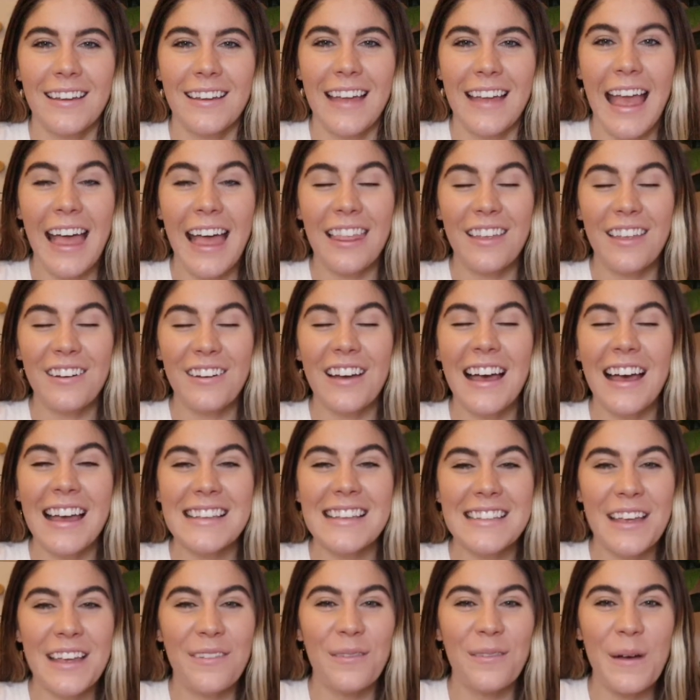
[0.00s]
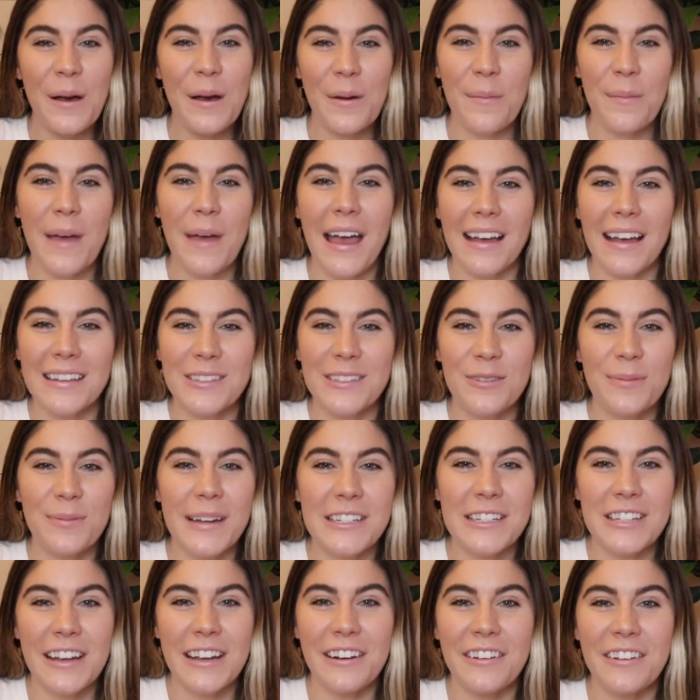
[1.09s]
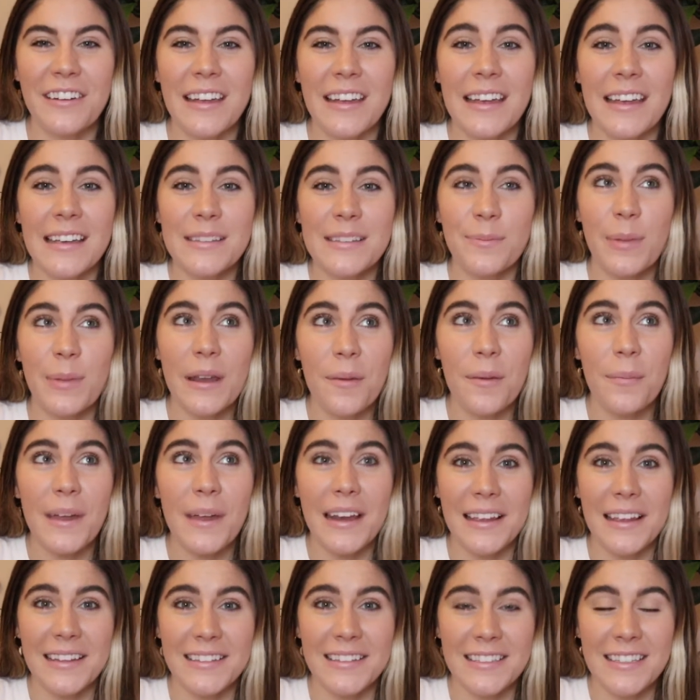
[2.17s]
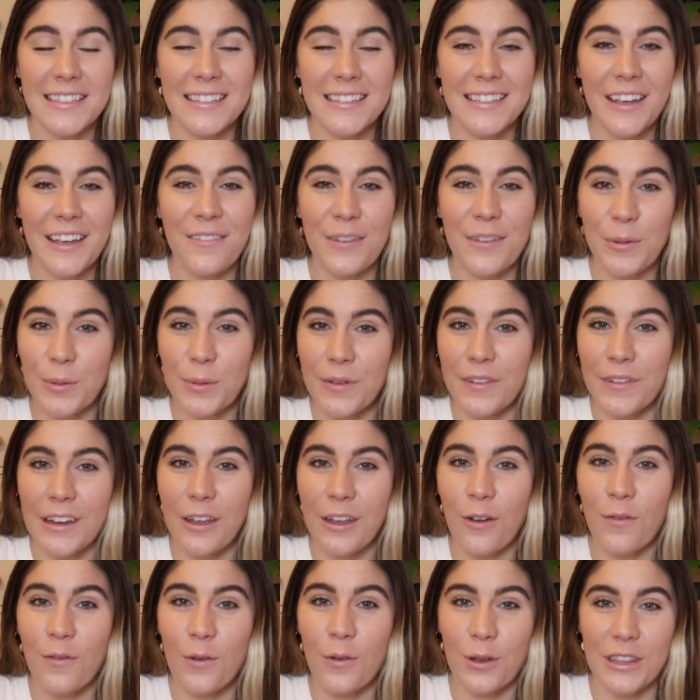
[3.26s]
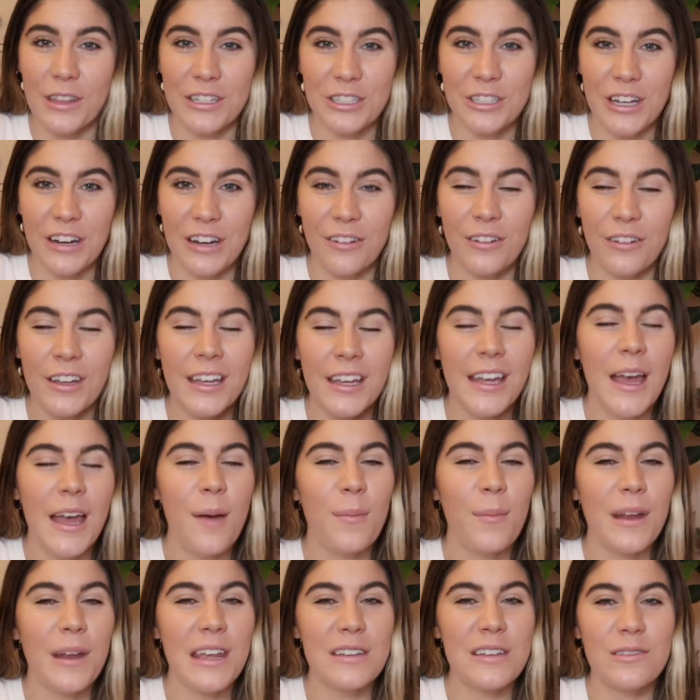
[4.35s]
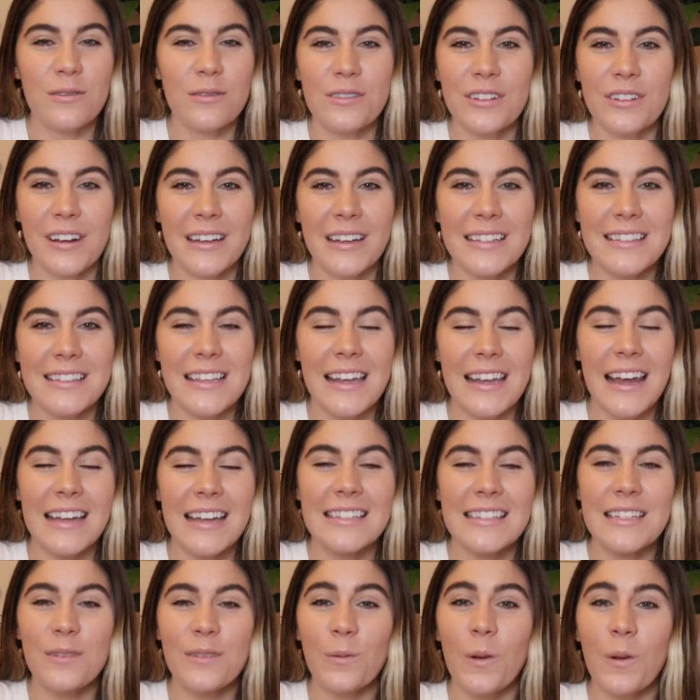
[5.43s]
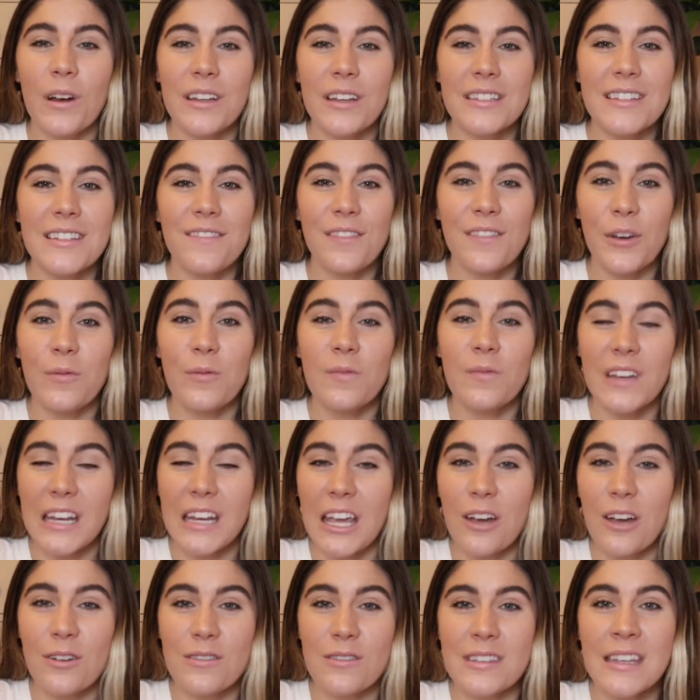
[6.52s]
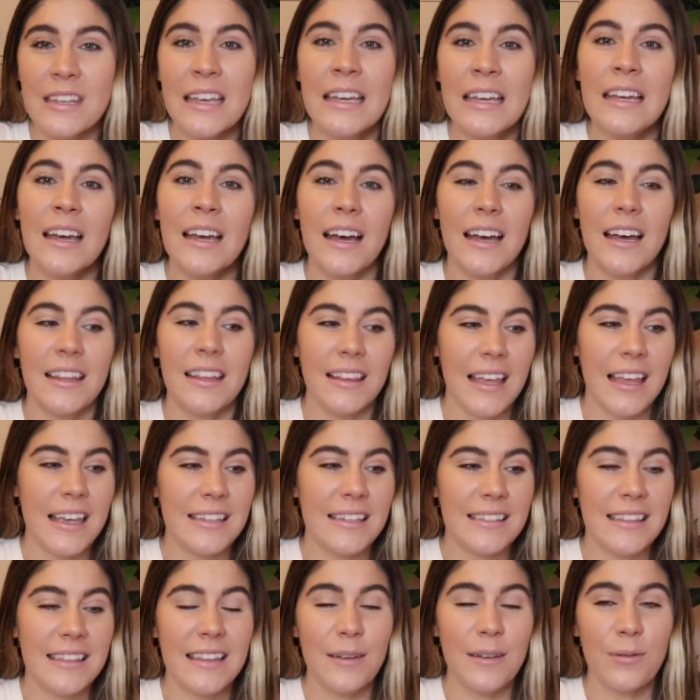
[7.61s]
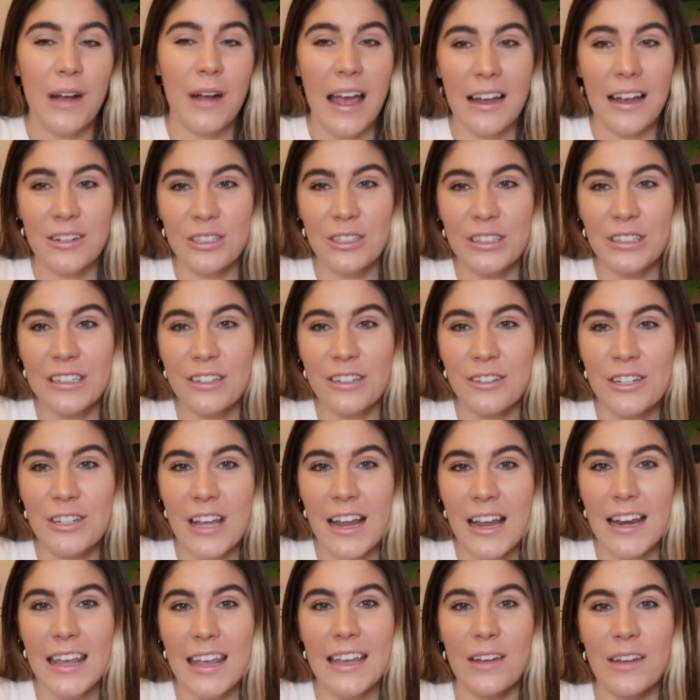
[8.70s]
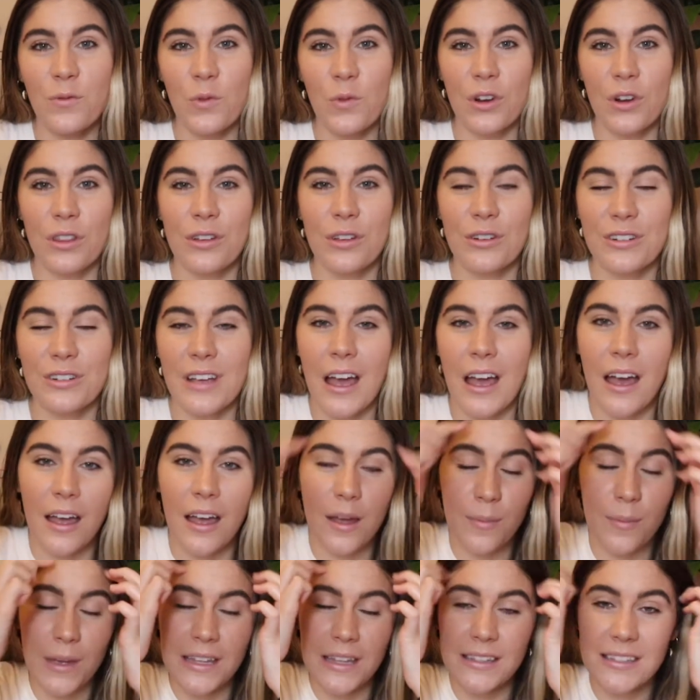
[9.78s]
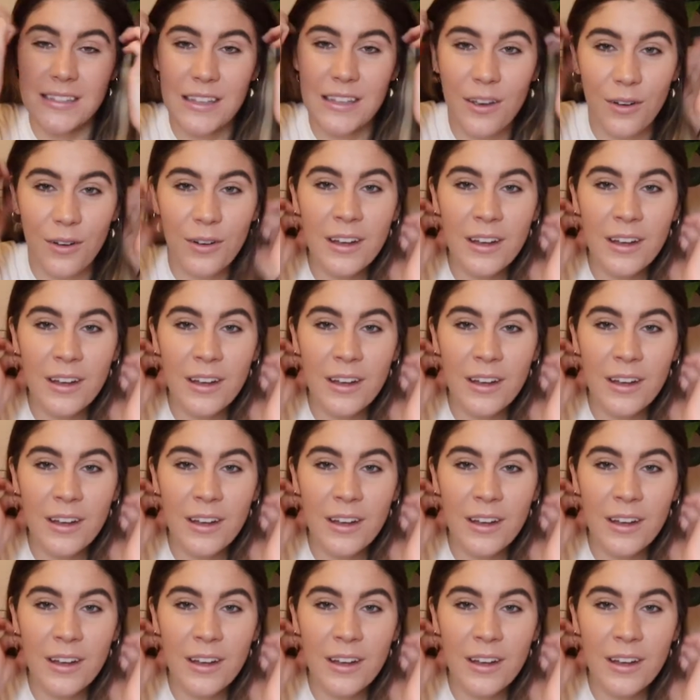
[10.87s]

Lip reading: Hello guys, and welcome back to my channel. It has been a minute since I filmed a video for this channel, but I told you guys that I didn't want to film videos unless they were actually entertaining and worth your time, and so